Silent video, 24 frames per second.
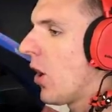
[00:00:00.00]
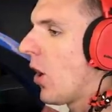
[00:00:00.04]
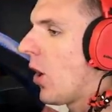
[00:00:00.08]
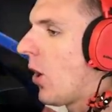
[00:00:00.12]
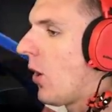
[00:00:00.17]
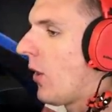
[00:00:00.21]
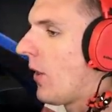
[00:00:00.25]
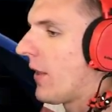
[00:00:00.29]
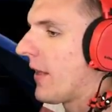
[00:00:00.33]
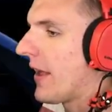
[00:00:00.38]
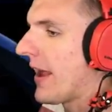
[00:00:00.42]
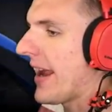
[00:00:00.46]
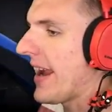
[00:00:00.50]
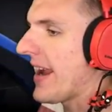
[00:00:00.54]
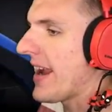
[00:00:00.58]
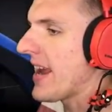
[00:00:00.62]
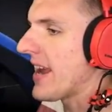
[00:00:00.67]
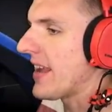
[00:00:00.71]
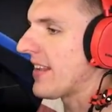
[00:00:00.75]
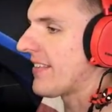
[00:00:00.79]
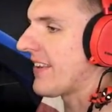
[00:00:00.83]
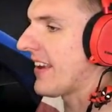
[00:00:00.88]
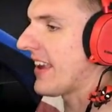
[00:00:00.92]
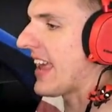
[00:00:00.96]

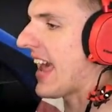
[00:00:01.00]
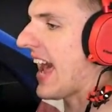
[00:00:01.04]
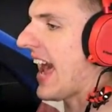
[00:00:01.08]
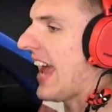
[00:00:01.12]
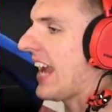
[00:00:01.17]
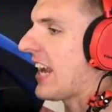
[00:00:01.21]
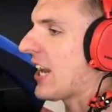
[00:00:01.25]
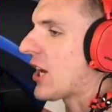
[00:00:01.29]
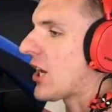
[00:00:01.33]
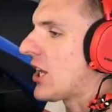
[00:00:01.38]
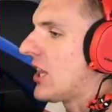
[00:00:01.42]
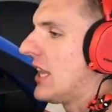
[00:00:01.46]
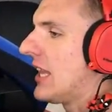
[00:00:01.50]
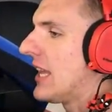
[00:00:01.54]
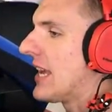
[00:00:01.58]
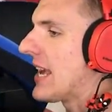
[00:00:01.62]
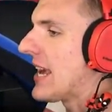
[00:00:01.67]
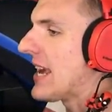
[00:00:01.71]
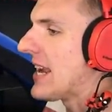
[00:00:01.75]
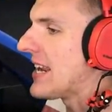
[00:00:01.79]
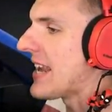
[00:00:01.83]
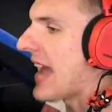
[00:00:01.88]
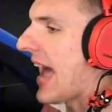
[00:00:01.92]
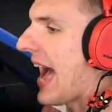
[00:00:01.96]
Only to get
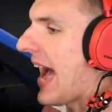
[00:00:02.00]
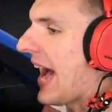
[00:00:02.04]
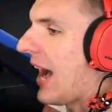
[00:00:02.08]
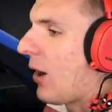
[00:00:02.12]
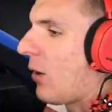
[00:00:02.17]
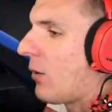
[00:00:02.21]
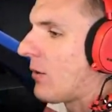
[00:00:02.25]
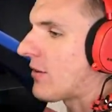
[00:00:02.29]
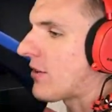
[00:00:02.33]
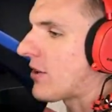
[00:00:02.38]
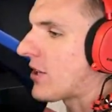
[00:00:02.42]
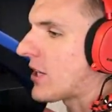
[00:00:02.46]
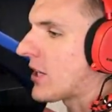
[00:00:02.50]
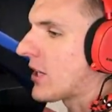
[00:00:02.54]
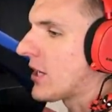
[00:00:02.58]
cleaned out